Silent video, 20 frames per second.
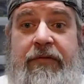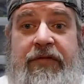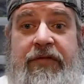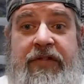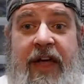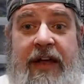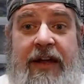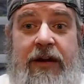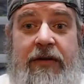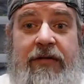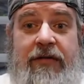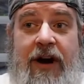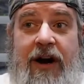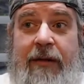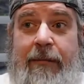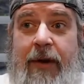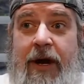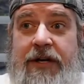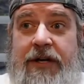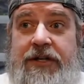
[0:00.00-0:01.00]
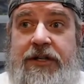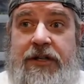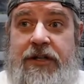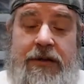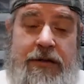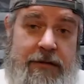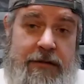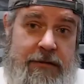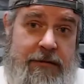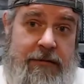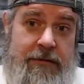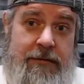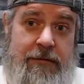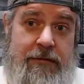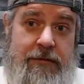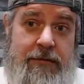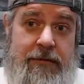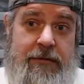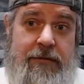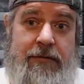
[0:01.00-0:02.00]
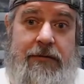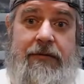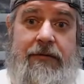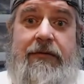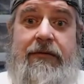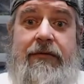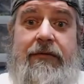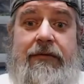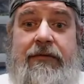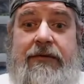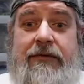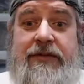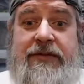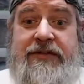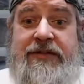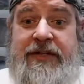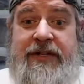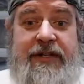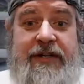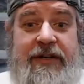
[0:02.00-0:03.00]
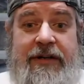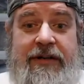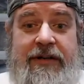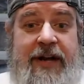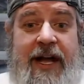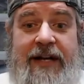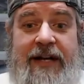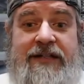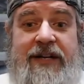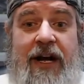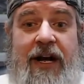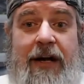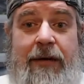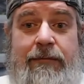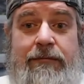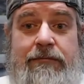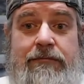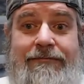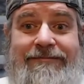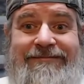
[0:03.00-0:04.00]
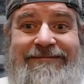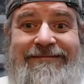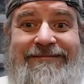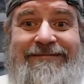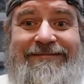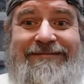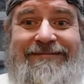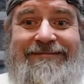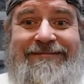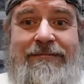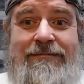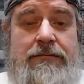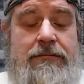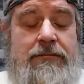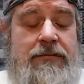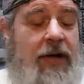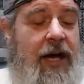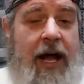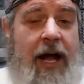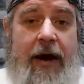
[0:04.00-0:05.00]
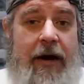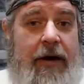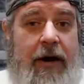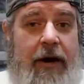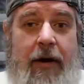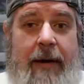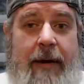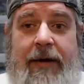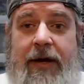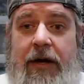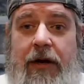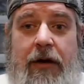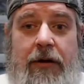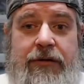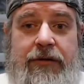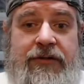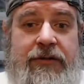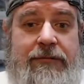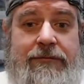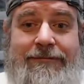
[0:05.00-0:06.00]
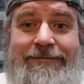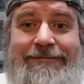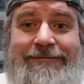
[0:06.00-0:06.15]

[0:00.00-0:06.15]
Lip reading: Thank you very much. See you next time. I don't know how I'm going to close.